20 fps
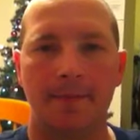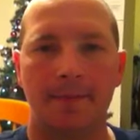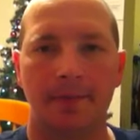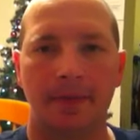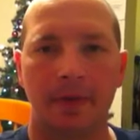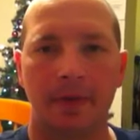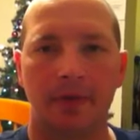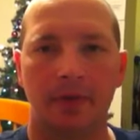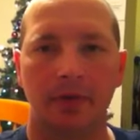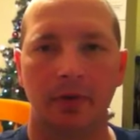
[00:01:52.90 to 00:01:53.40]

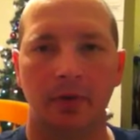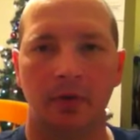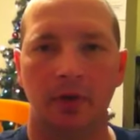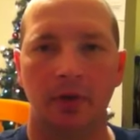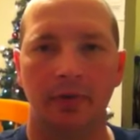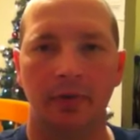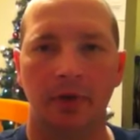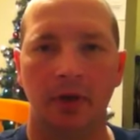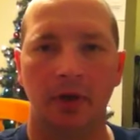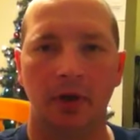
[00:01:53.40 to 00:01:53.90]
So
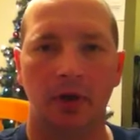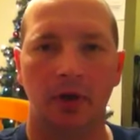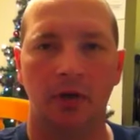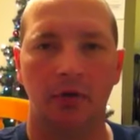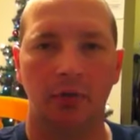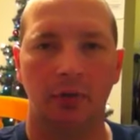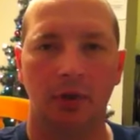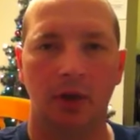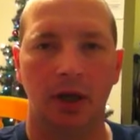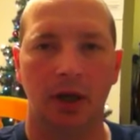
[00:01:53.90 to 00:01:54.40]
if he knows
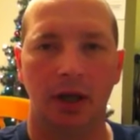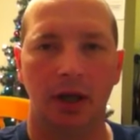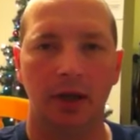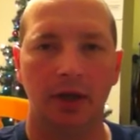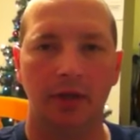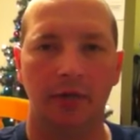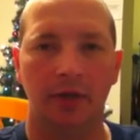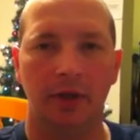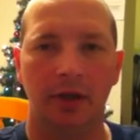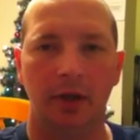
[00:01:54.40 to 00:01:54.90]
we're not
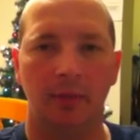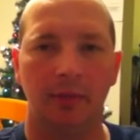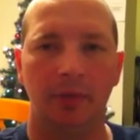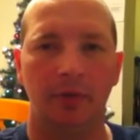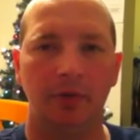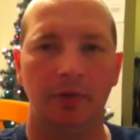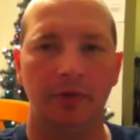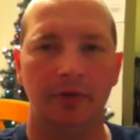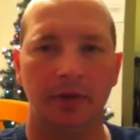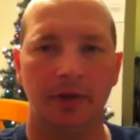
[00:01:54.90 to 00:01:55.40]
living up to
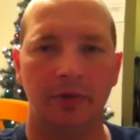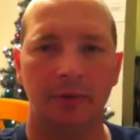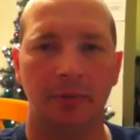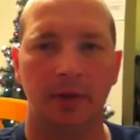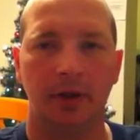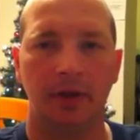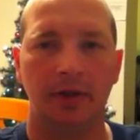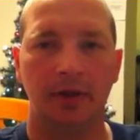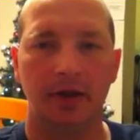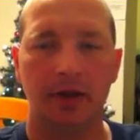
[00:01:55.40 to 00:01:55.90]
his
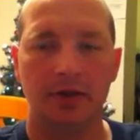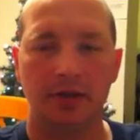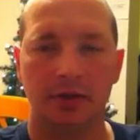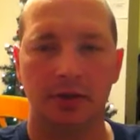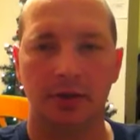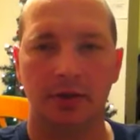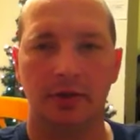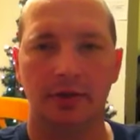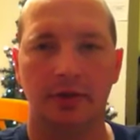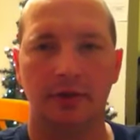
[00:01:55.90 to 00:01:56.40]

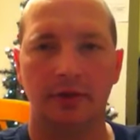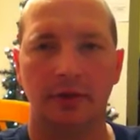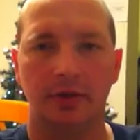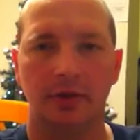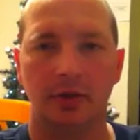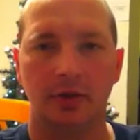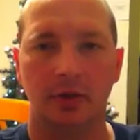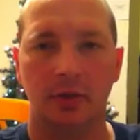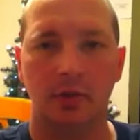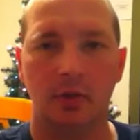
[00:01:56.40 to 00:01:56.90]
expectations,
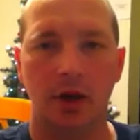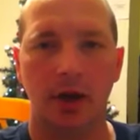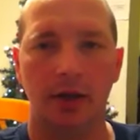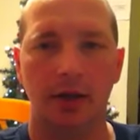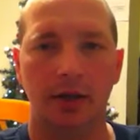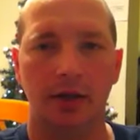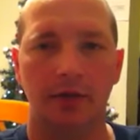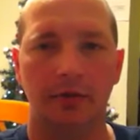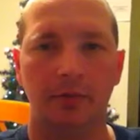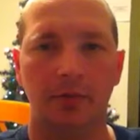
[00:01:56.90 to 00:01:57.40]
then why
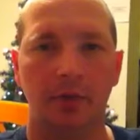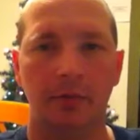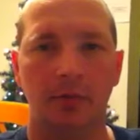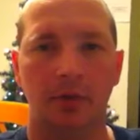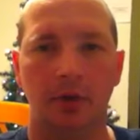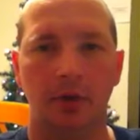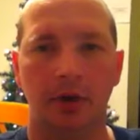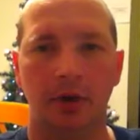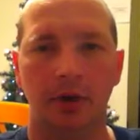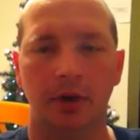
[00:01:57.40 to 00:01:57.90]
let us be
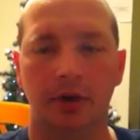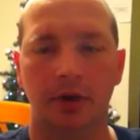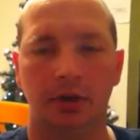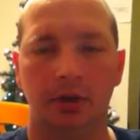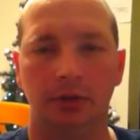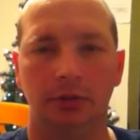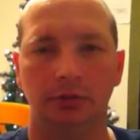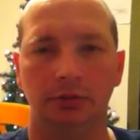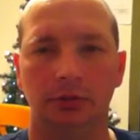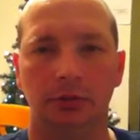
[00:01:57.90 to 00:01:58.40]
born at
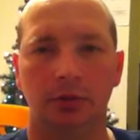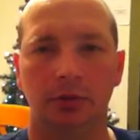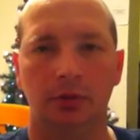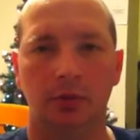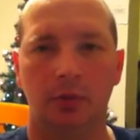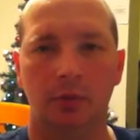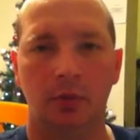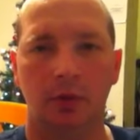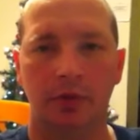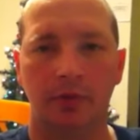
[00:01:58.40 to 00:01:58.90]
all?
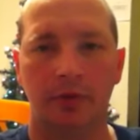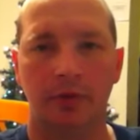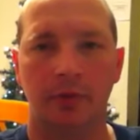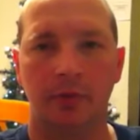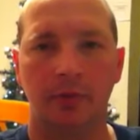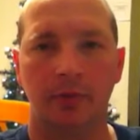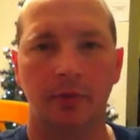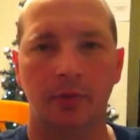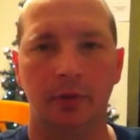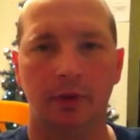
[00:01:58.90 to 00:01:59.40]
What's the
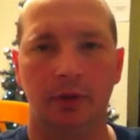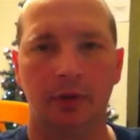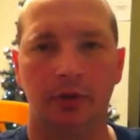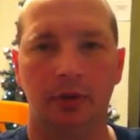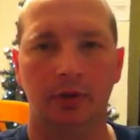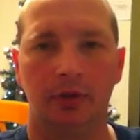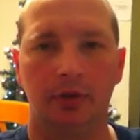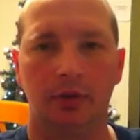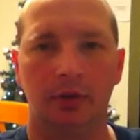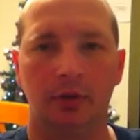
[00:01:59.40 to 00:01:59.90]
point?
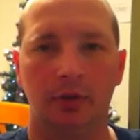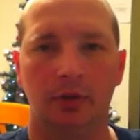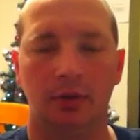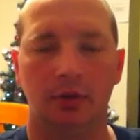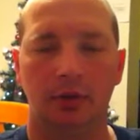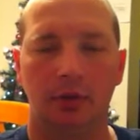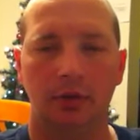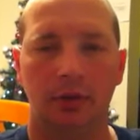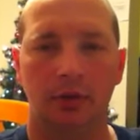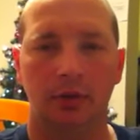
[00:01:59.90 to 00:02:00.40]

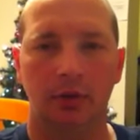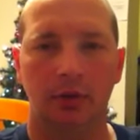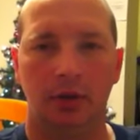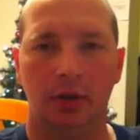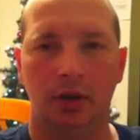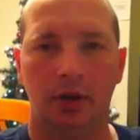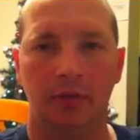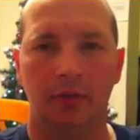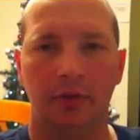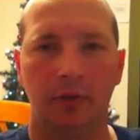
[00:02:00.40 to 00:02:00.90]
You
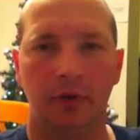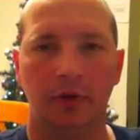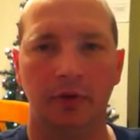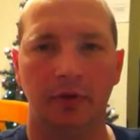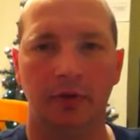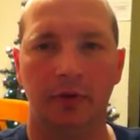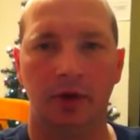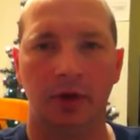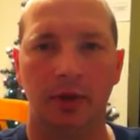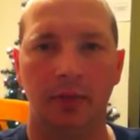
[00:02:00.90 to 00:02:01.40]
know, if we're just
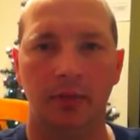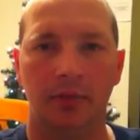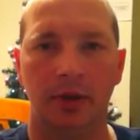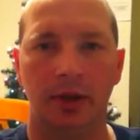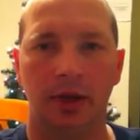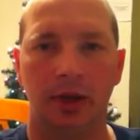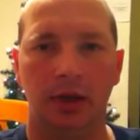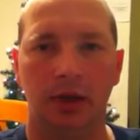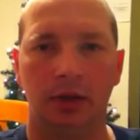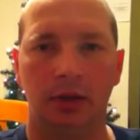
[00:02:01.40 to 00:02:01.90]
going to
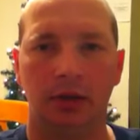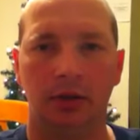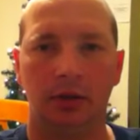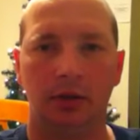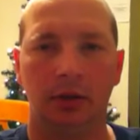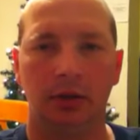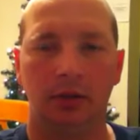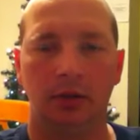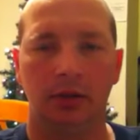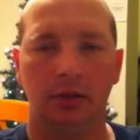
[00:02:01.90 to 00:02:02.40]
be
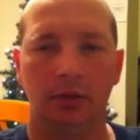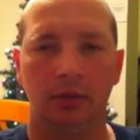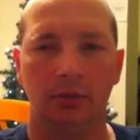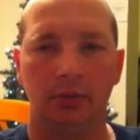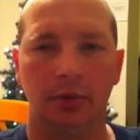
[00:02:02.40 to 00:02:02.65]
put